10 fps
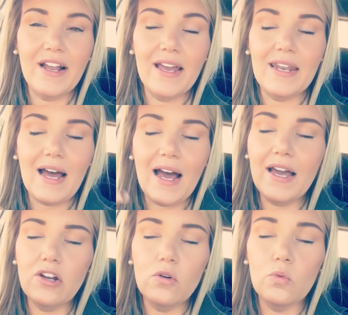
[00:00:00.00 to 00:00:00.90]
and
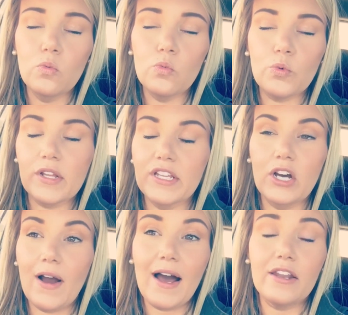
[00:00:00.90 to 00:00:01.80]
I don't really
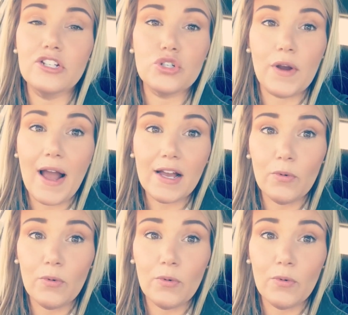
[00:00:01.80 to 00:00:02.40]
know how to track